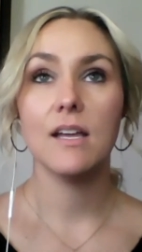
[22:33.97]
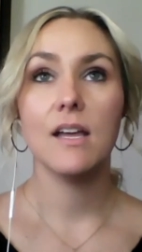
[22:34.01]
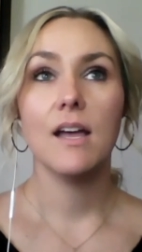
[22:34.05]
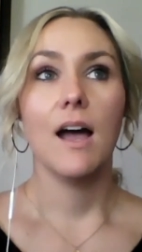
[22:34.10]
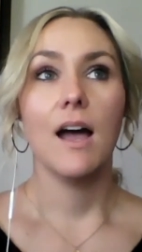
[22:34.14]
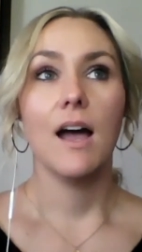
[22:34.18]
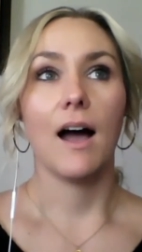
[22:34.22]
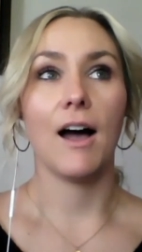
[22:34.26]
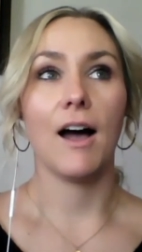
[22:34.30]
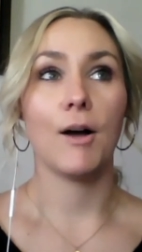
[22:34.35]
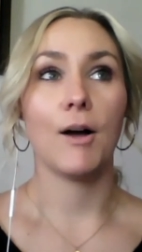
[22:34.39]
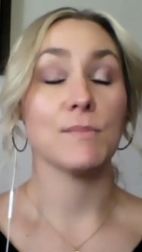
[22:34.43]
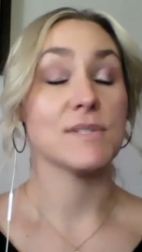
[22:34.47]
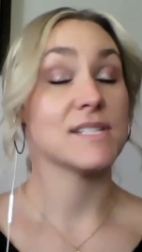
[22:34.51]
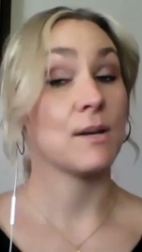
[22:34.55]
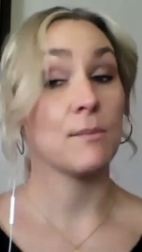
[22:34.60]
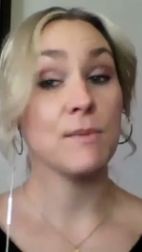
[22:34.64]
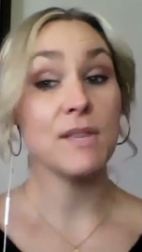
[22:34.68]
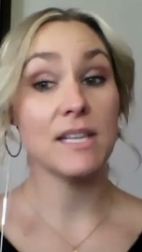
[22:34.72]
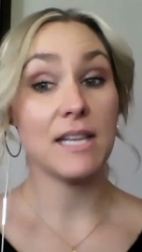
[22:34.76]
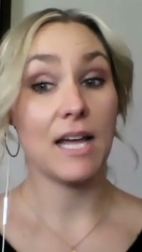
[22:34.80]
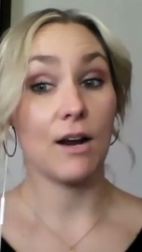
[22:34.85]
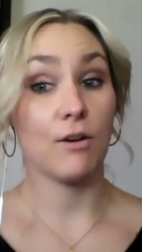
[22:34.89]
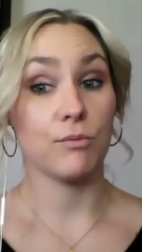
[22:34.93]
Um, something
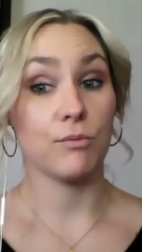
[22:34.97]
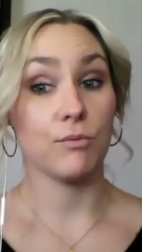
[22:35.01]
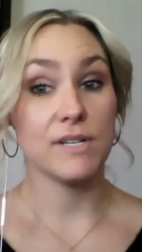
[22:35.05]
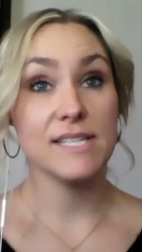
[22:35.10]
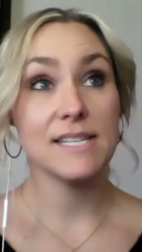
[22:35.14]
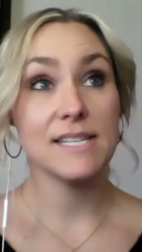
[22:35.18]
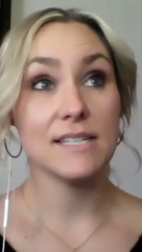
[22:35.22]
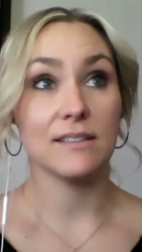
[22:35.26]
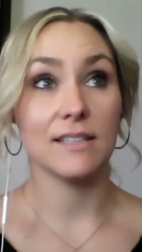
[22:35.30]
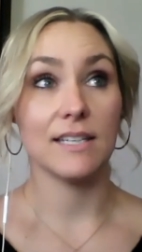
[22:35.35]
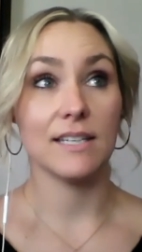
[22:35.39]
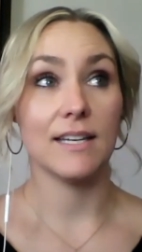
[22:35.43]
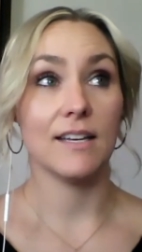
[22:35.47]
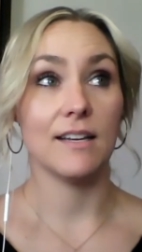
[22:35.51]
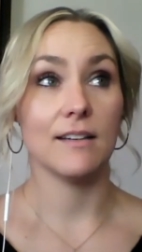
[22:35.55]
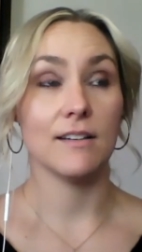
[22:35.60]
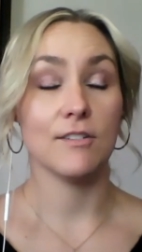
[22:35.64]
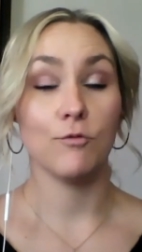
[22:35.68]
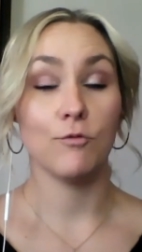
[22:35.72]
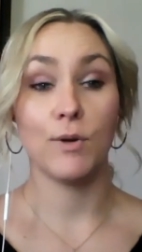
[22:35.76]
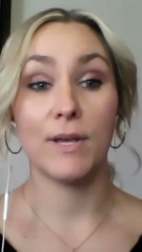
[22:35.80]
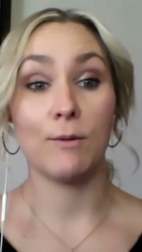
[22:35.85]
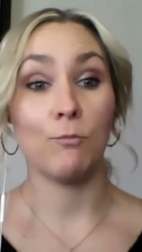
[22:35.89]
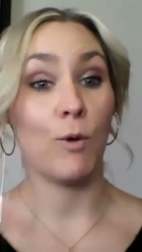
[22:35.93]
that I recently
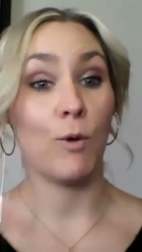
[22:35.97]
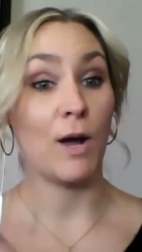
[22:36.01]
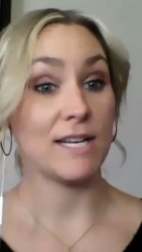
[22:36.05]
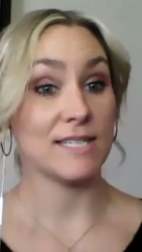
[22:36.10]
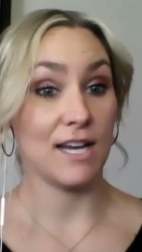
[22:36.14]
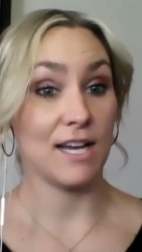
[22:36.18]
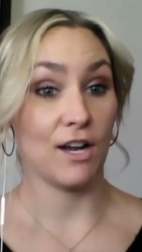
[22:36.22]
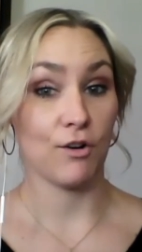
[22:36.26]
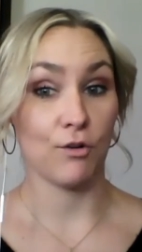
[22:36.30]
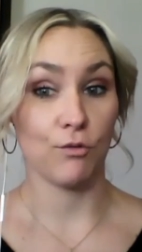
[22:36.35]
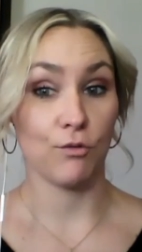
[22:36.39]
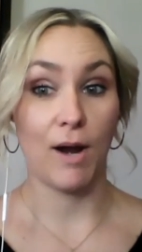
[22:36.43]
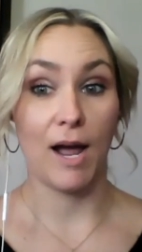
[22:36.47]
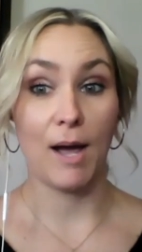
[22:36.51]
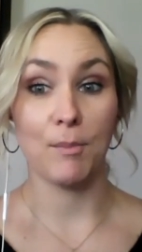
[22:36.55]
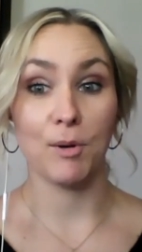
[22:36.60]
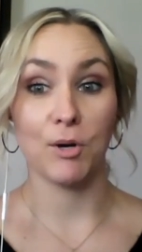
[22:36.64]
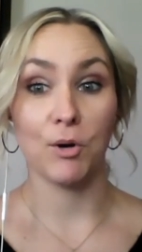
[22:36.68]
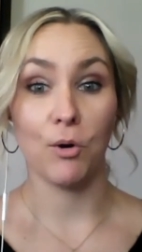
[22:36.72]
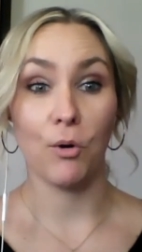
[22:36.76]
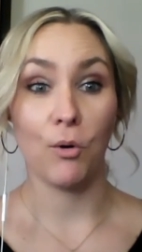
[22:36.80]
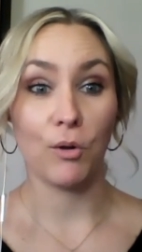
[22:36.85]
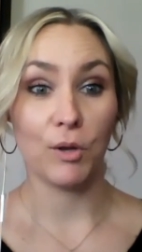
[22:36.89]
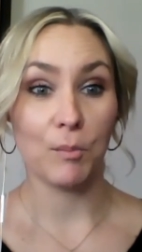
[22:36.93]
went down a rabbit
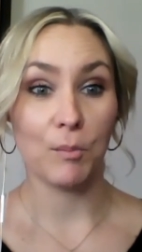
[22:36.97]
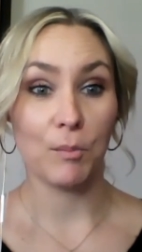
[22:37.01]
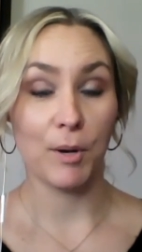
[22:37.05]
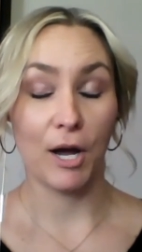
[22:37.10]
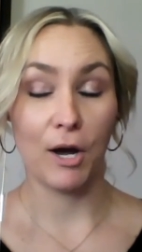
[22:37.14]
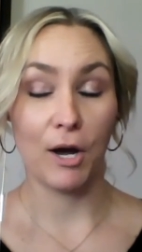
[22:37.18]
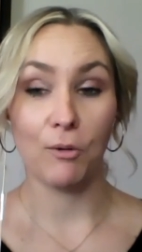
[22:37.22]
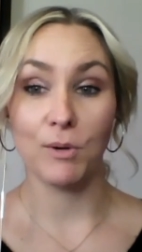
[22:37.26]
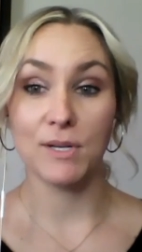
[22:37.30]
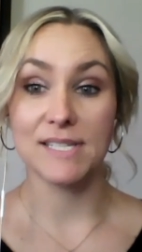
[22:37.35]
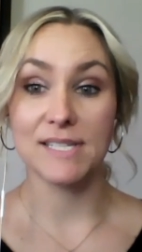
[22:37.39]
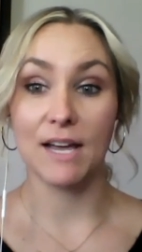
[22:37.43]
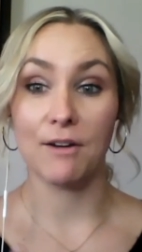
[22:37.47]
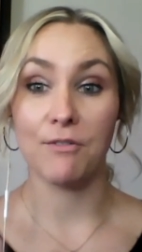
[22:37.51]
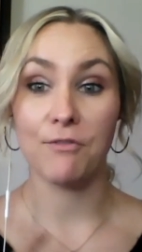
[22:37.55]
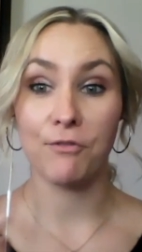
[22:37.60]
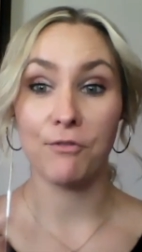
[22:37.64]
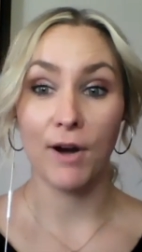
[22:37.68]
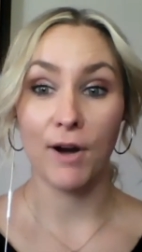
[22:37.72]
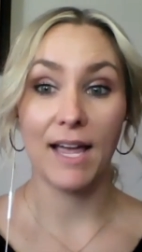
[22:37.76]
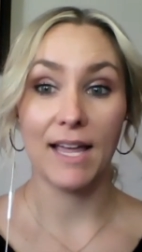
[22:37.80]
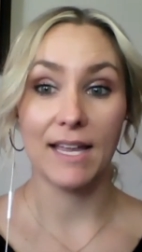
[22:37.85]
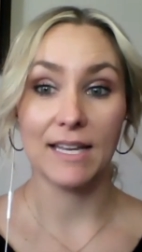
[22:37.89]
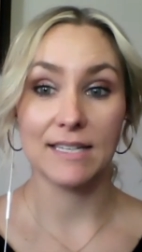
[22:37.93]
hole about was a
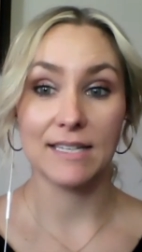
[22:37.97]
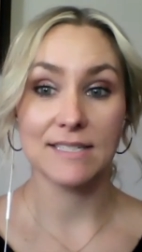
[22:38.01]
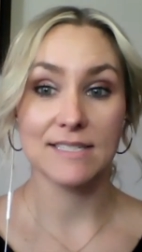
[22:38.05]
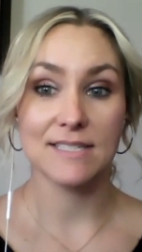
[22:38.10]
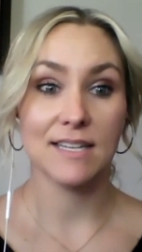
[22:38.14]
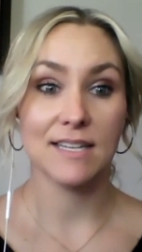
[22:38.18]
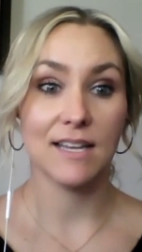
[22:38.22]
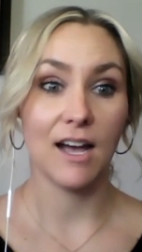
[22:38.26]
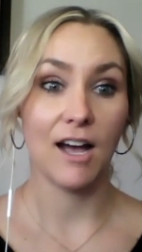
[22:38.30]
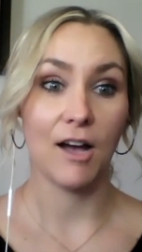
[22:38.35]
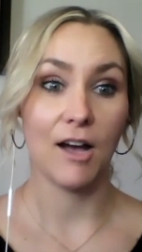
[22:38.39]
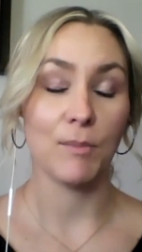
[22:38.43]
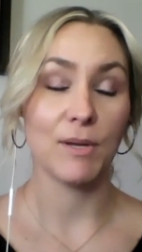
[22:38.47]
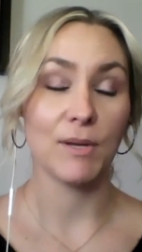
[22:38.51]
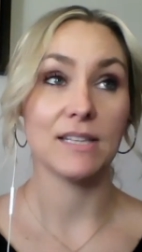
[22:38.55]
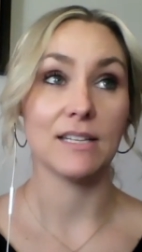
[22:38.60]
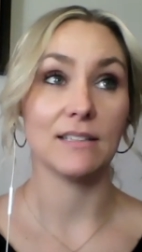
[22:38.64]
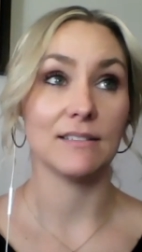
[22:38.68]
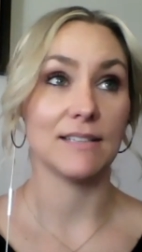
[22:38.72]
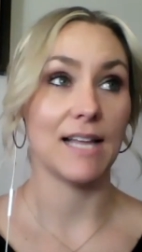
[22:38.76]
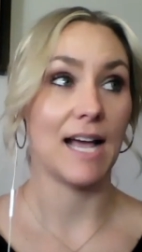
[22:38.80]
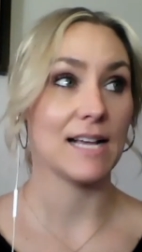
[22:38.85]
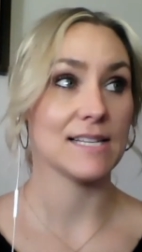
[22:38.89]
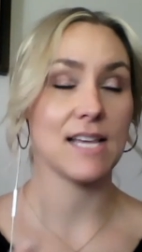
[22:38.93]
friend um, in the
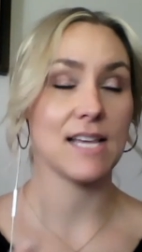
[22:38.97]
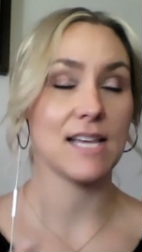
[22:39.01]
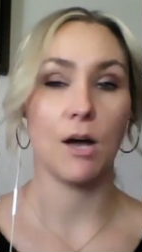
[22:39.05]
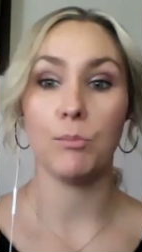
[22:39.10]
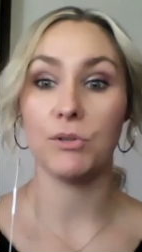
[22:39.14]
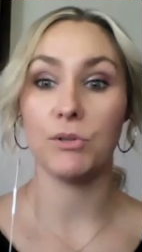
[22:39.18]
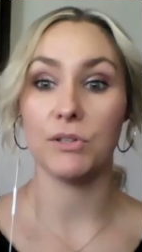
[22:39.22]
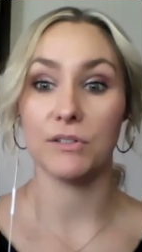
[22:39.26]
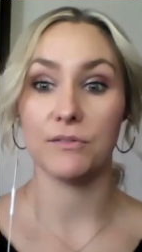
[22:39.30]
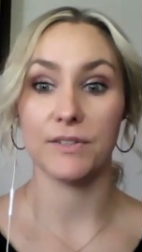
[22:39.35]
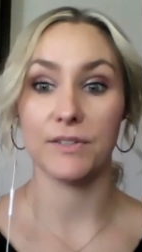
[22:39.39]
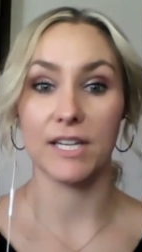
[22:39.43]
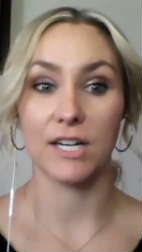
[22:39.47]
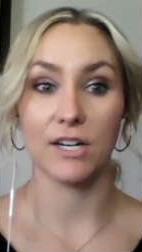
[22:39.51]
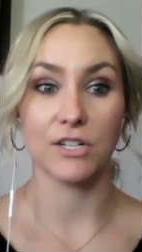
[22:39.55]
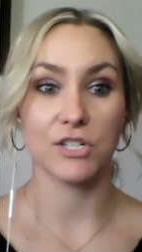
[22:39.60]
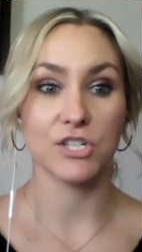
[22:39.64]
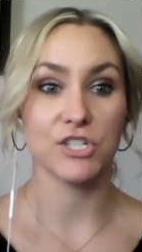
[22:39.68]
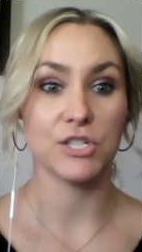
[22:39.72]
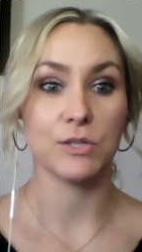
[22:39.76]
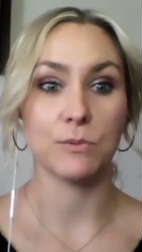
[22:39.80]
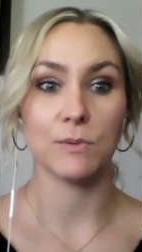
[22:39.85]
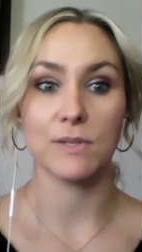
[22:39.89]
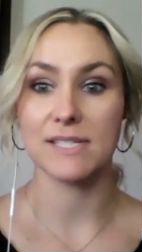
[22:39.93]
last couple of years.
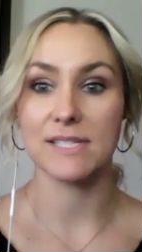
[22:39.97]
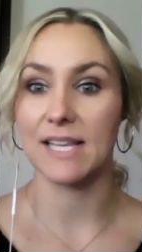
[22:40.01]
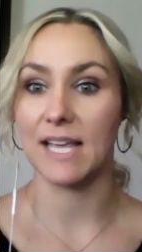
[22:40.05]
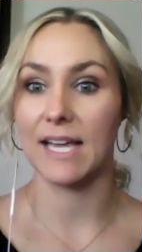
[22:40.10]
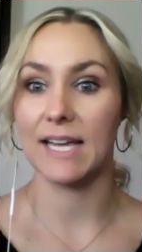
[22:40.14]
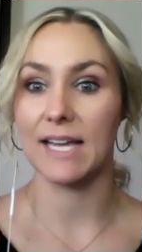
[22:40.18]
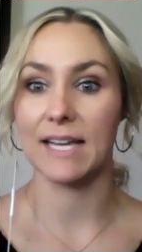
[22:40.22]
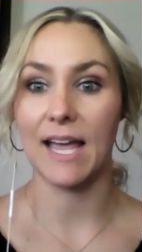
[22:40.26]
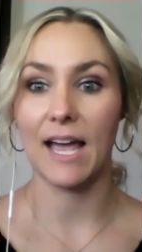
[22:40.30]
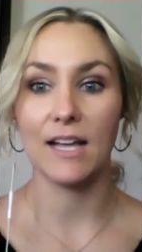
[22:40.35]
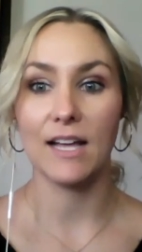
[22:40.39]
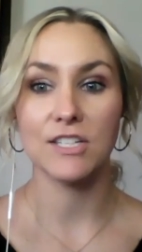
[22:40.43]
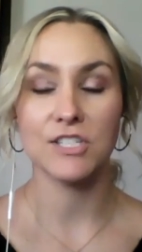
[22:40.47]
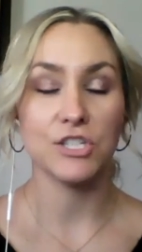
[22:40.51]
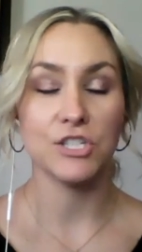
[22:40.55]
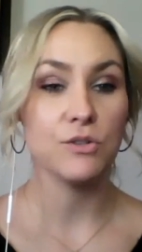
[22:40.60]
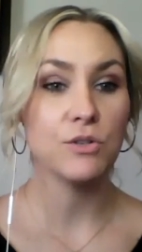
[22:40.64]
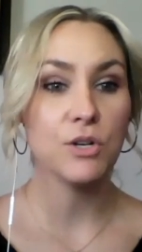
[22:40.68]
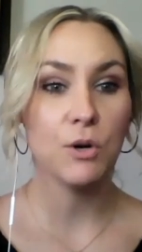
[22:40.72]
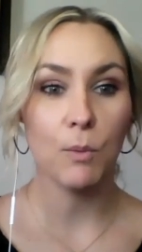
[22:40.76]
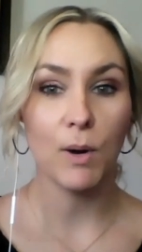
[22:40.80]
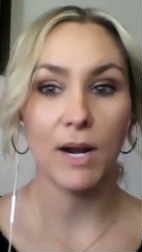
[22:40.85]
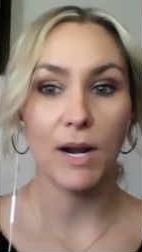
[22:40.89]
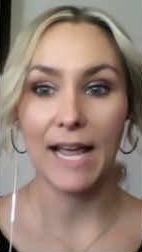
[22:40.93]
She was like, Do you
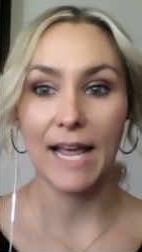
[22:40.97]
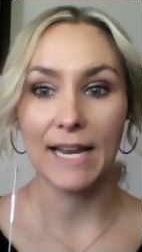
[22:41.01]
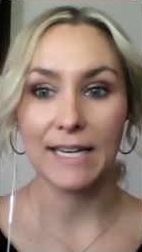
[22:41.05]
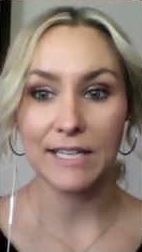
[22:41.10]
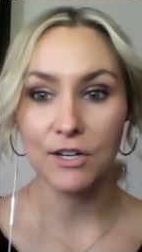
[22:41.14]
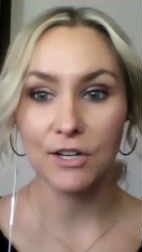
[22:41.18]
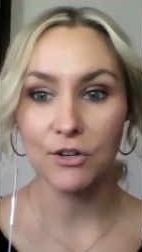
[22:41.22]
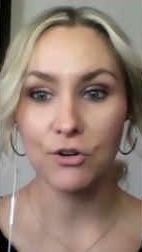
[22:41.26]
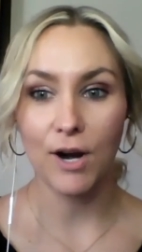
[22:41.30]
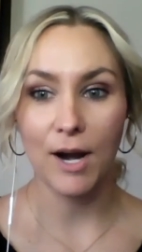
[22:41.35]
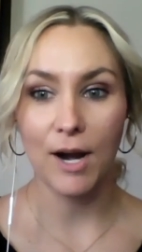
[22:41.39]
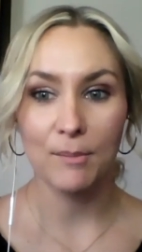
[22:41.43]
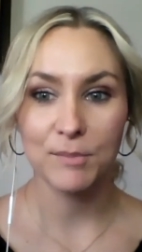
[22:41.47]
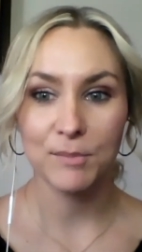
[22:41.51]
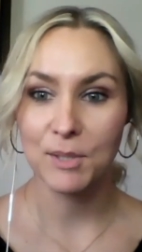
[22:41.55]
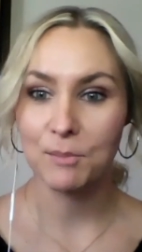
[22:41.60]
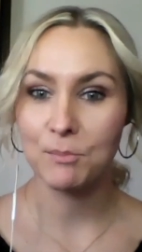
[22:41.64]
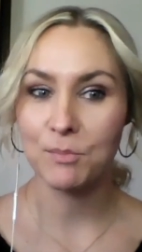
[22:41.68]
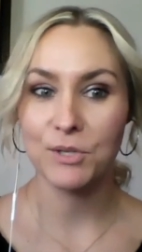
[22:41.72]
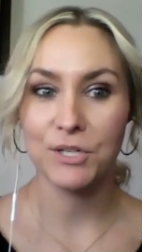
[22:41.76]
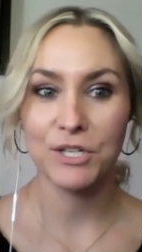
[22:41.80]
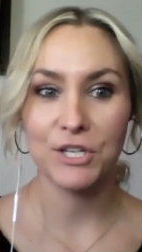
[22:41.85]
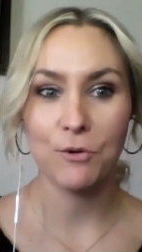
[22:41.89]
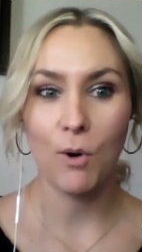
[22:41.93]
know what Enneagram
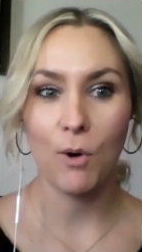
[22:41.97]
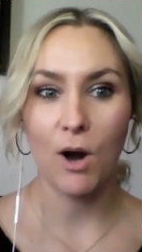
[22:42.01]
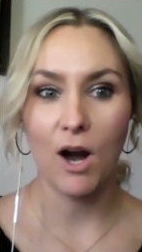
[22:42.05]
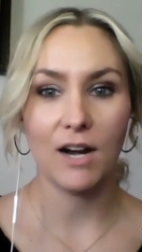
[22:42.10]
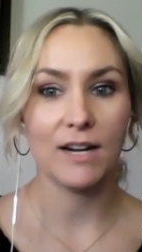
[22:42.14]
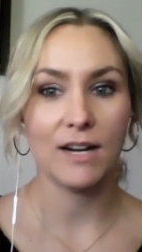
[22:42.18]
number you are?